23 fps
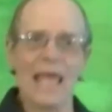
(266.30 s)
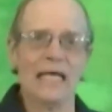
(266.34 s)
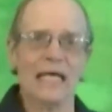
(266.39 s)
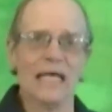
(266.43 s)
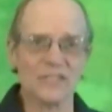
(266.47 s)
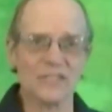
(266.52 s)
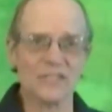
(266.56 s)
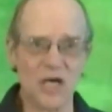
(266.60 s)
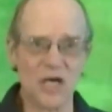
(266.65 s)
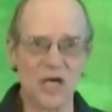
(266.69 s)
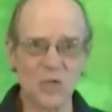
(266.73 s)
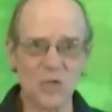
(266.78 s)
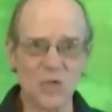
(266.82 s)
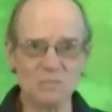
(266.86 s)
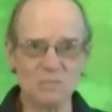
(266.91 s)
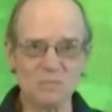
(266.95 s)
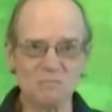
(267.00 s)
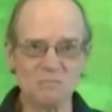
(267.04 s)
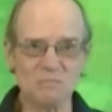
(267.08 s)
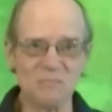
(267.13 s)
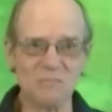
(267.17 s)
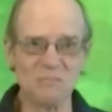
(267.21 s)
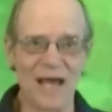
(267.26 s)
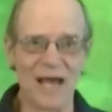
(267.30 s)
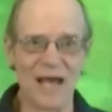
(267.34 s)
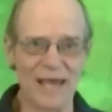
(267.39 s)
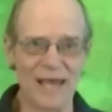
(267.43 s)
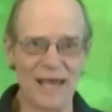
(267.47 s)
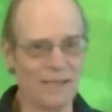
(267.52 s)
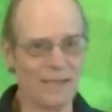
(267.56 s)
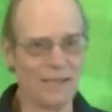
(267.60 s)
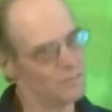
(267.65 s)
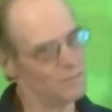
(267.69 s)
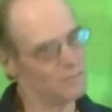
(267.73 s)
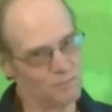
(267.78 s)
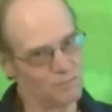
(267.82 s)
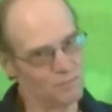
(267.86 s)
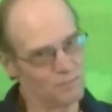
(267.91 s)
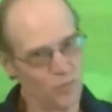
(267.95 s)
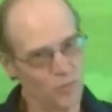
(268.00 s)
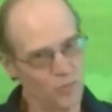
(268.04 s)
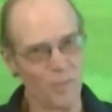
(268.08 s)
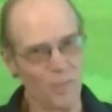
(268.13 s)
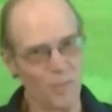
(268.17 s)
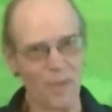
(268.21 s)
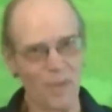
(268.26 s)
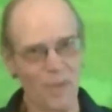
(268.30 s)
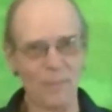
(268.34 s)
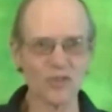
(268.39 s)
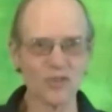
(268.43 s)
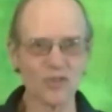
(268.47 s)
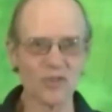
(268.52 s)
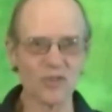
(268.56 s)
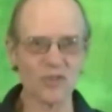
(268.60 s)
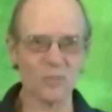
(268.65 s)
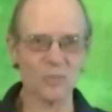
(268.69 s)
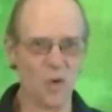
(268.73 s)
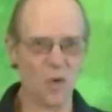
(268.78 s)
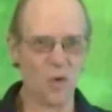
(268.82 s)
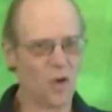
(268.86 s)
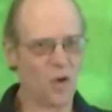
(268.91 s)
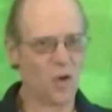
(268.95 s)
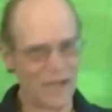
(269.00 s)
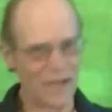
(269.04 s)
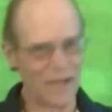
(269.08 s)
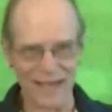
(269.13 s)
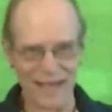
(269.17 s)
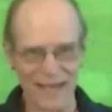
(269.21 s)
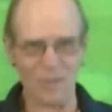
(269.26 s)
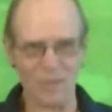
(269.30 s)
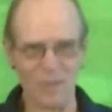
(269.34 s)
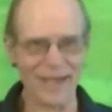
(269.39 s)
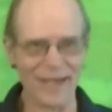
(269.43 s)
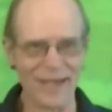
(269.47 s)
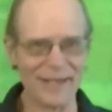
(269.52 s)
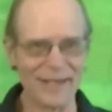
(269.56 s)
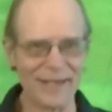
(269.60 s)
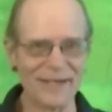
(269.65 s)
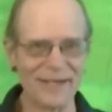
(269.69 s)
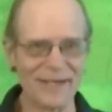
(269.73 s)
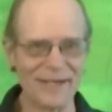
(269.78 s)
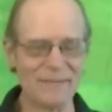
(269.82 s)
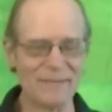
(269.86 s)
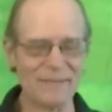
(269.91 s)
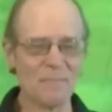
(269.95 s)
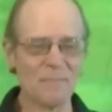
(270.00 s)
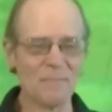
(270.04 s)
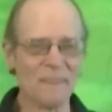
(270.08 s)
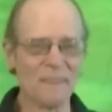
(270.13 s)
So I bought my poster board, I got my